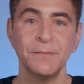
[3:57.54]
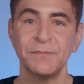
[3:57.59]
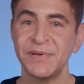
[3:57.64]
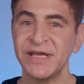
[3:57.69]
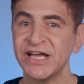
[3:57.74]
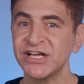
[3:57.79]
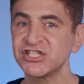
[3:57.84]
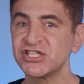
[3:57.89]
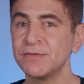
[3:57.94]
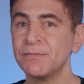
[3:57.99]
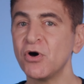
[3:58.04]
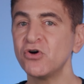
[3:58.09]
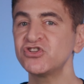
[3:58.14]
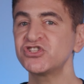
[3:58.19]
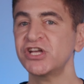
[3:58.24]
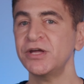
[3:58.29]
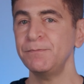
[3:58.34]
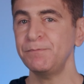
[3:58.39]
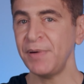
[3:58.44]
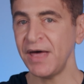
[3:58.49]
because the
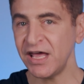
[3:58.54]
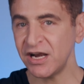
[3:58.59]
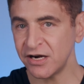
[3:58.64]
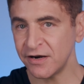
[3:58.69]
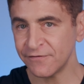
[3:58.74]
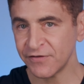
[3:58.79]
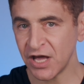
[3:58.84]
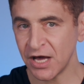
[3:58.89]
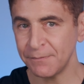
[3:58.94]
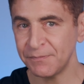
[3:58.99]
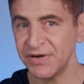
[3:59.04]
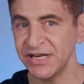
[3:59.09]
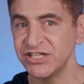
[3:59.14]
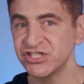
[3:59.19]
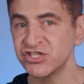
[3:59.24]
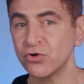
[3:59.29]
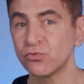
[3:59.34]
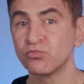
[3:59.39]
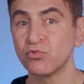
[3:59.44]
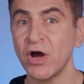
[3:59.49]
most competitive
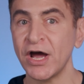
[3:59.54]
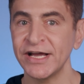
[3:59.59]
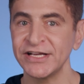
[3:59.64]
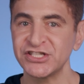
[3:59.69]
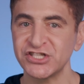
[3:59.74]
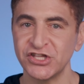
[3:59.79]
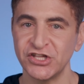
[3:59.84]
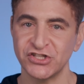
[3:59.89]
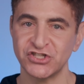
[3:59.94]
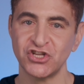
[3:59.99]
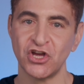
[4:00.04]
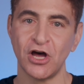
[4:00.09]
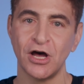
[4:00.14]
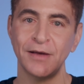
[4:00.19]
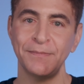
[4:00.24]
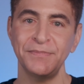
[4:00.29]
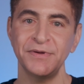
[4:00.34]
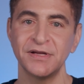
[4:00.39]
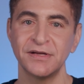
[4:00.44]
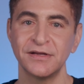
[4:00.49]
companies rise to the
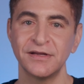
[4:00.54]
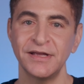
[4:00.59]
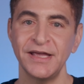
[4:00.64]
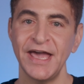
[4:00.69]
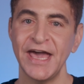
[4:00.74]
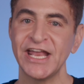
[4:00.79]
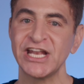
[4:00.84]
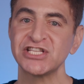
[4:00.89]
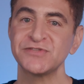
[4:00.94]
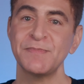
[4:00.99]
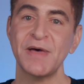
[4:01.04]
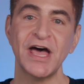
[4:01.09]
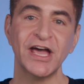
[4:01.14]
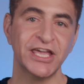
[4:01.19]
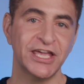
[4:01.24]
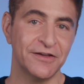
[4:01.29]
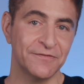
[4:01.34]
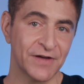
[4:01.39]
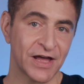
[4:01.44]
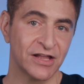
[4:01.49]
top. And as
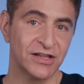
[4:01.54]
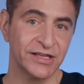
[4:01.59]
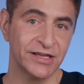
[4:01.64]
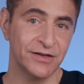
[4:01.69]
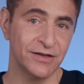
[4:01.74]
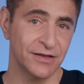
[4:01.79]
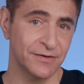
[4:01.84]
Machiavelli,